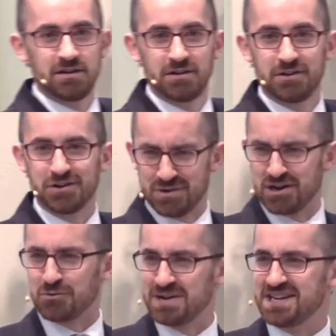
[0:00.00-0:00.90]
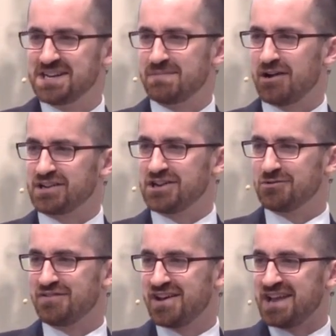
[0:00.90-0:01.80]
that we are reading about here?
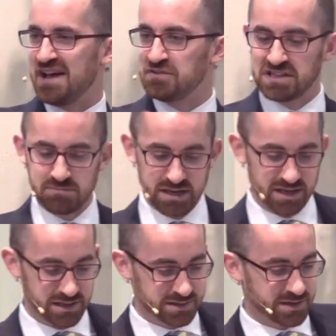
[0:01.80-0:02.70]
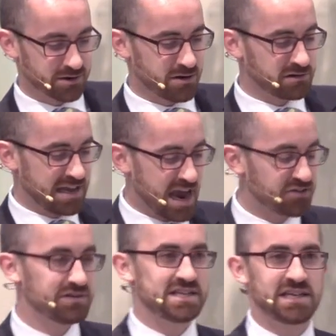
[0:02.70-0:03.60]
We've got heavenly beings that are all
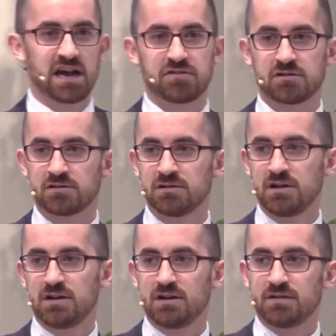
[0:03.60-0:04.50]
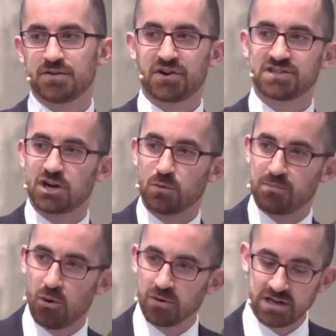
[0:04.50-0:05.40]
gathering together. They're going to start
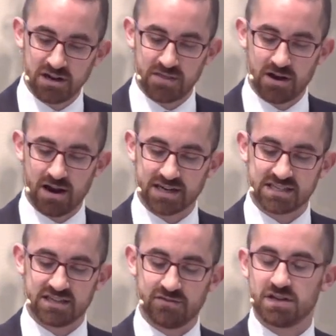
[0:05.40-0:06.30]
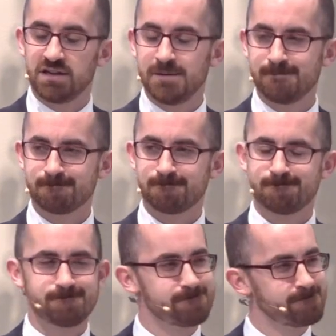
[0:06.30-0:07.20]
reporting on their activity.
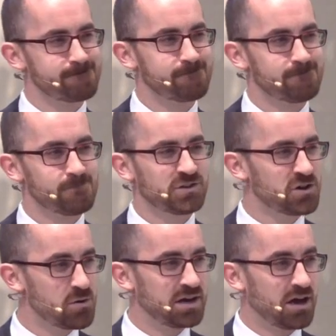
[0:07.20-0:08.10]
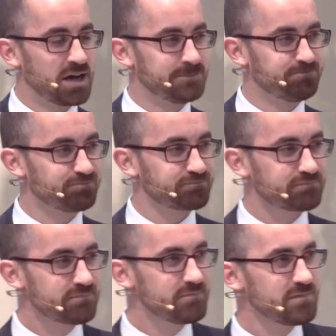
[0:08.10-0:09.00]
What's going on?
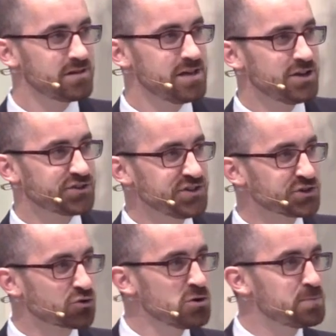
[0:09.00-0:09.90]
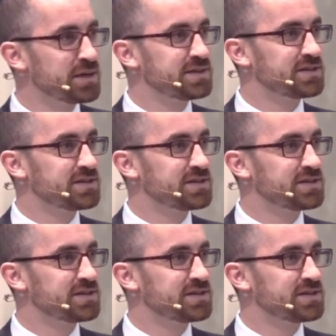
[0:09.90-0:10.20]
So this group is